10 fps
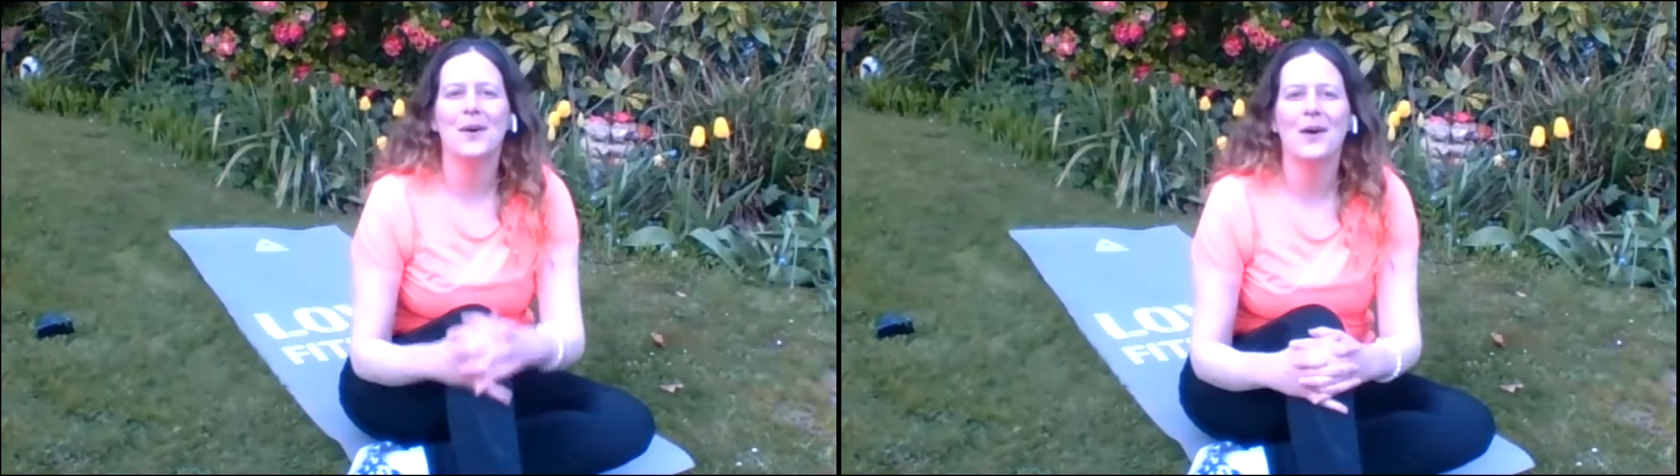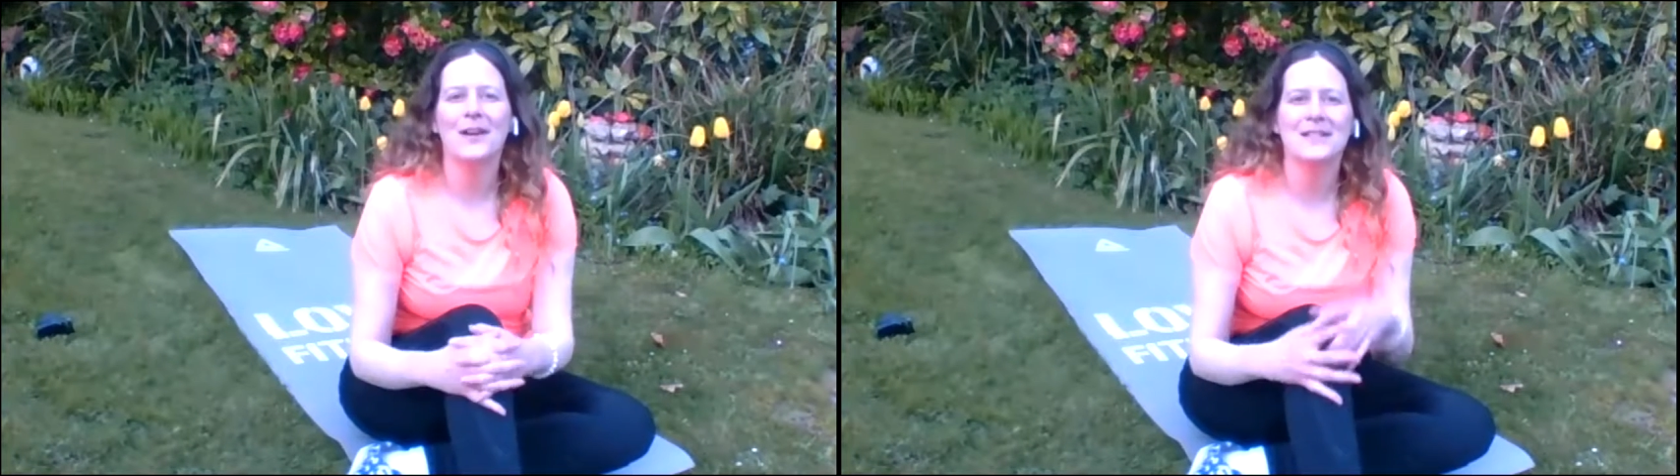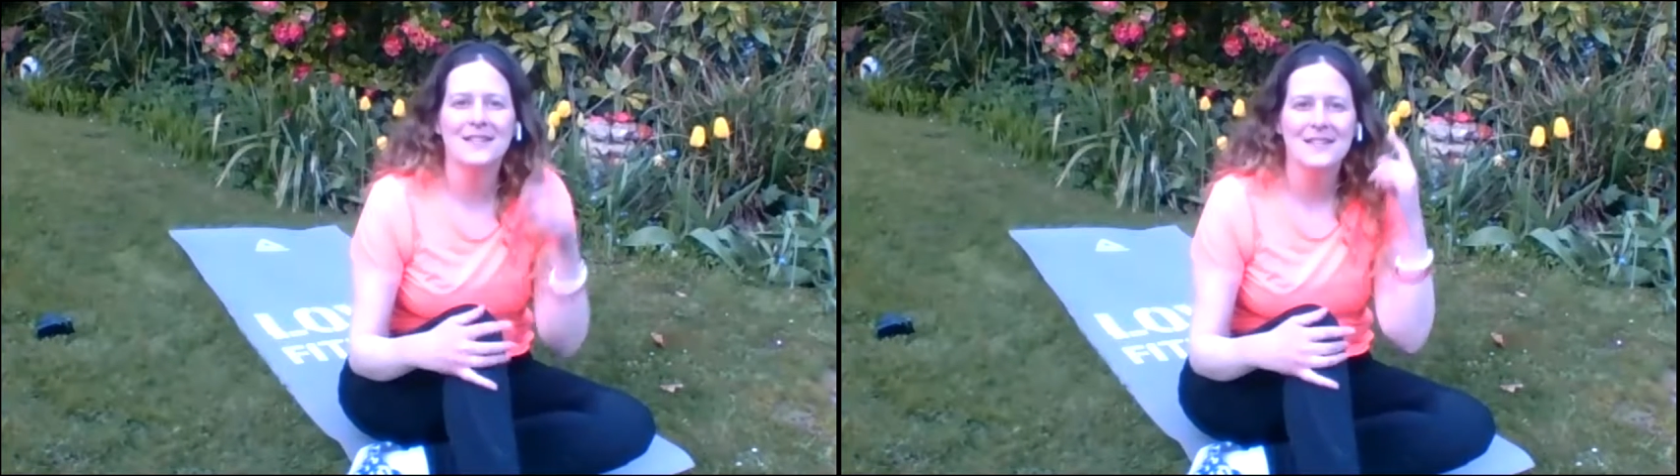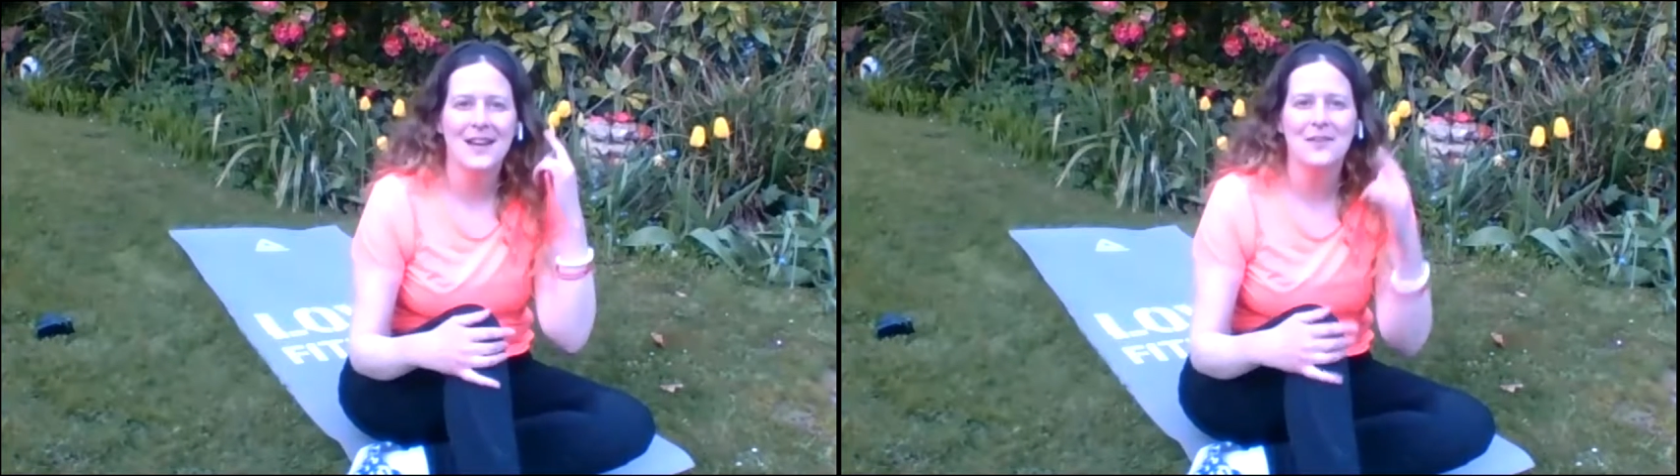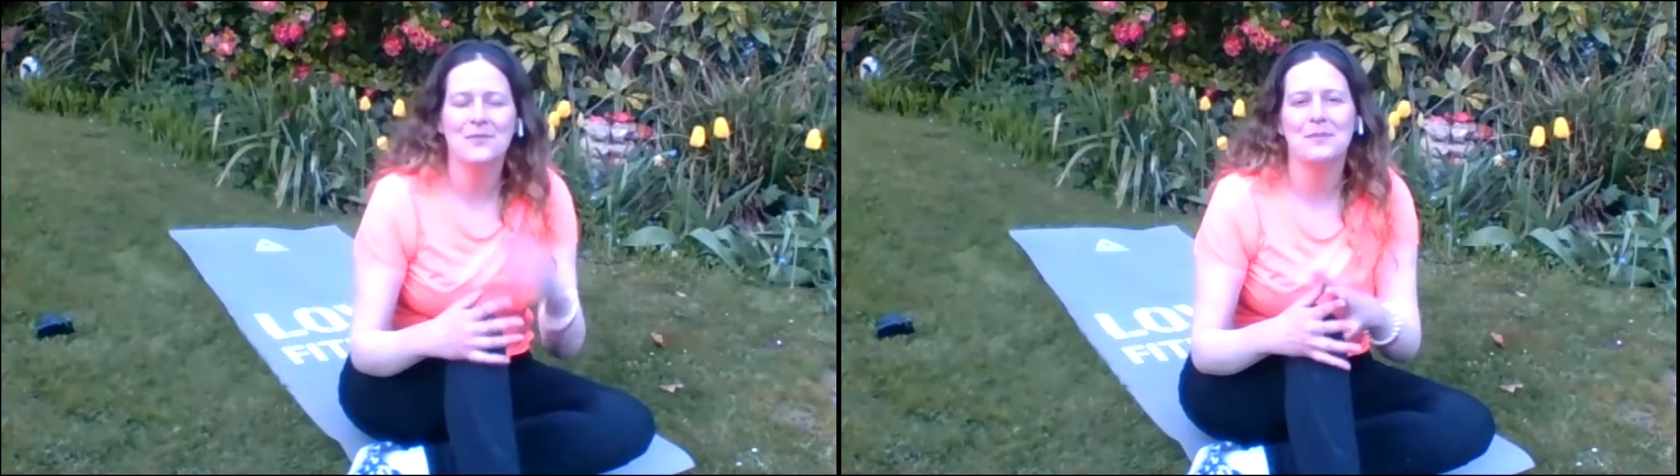but I tend to
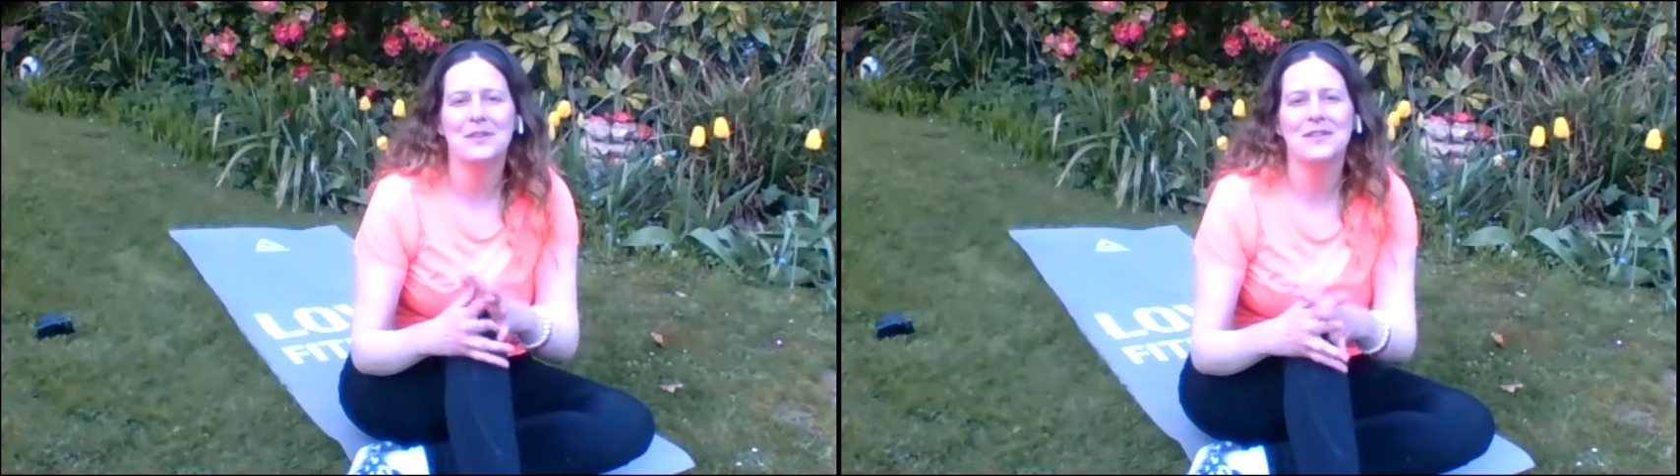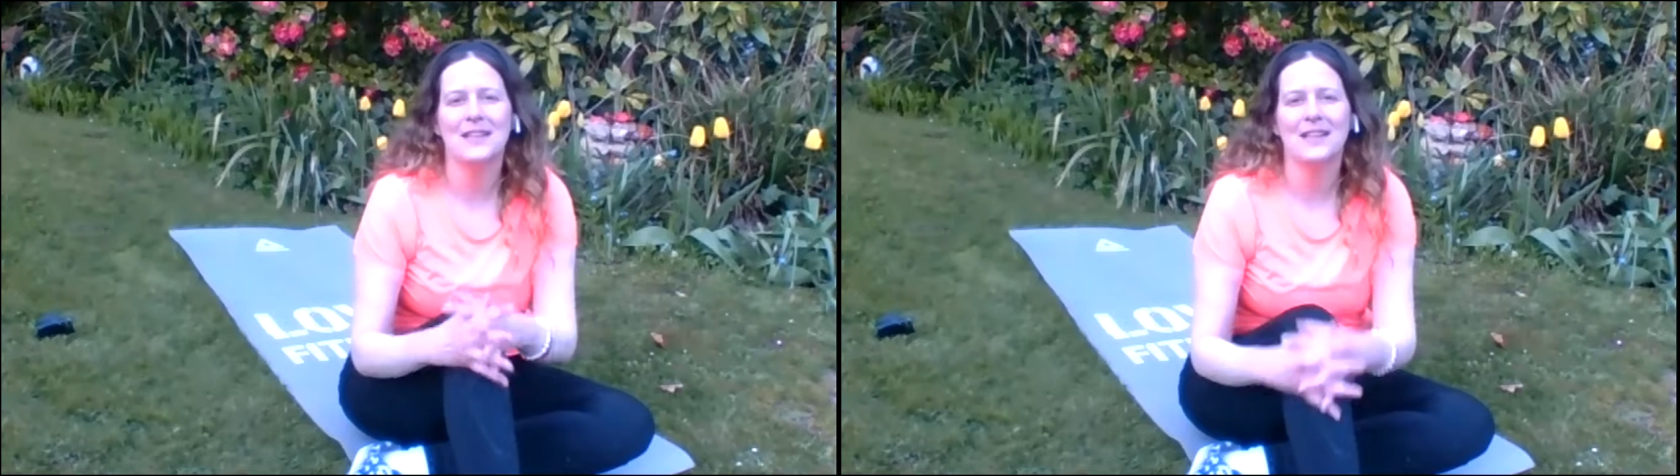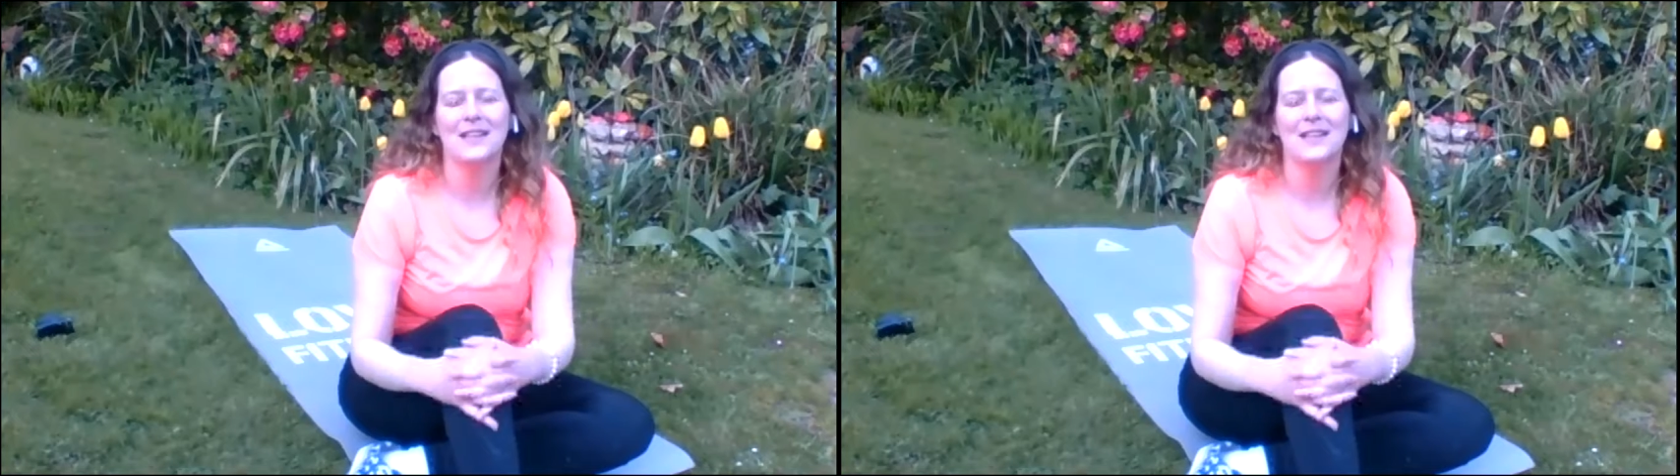have music